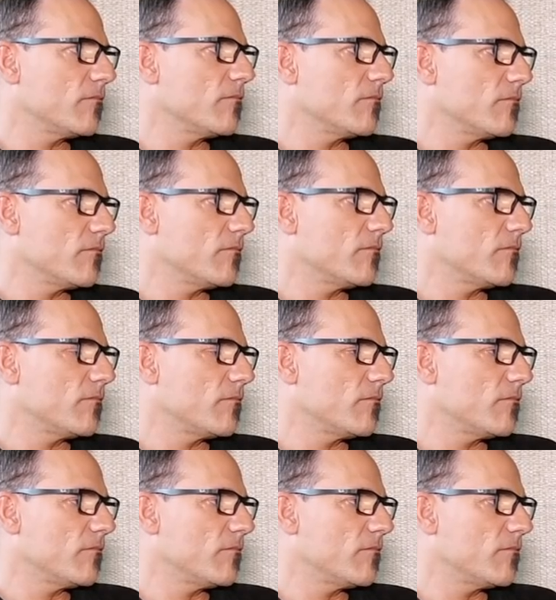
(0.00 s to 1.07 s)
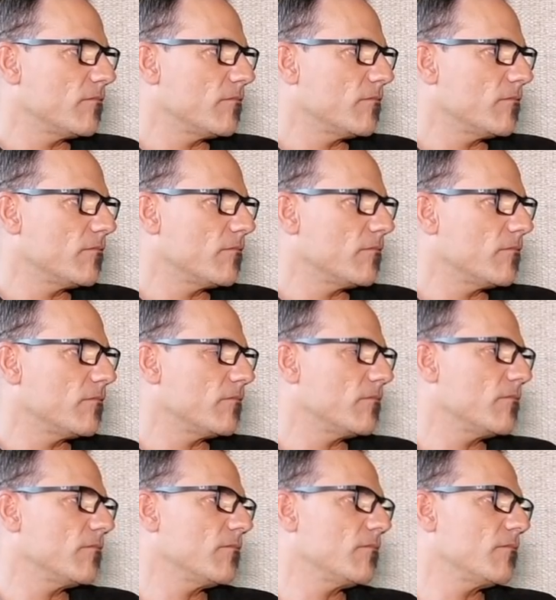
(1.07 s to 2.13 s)

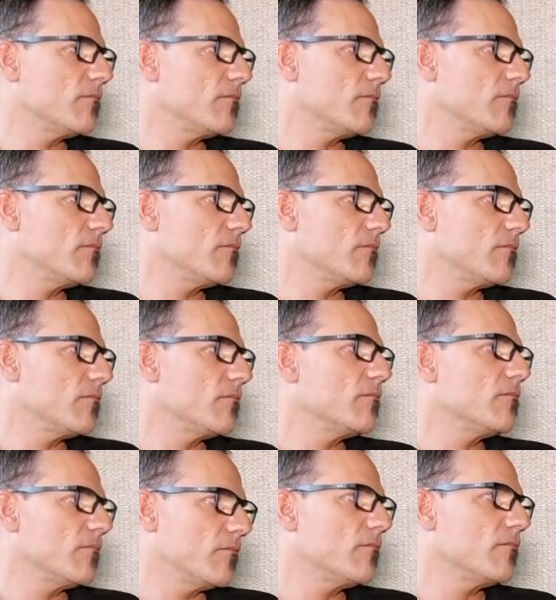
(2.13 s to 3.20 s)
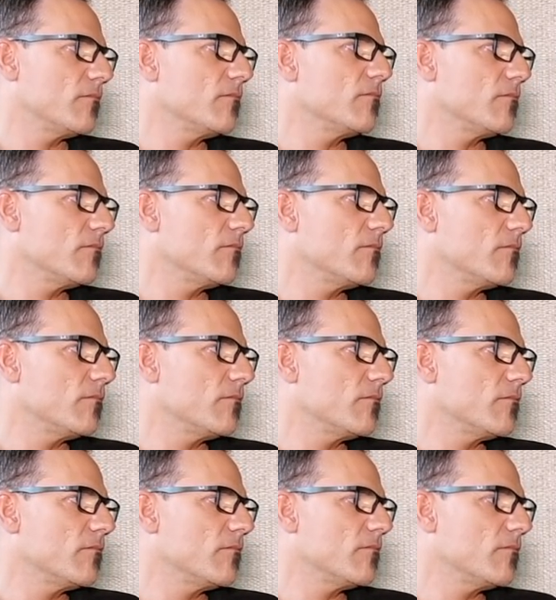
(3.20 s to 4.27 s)

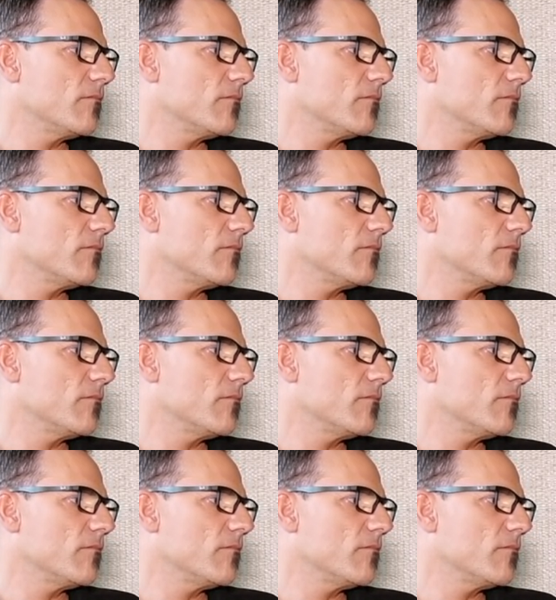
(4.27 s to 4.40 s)
The person shown says nothing.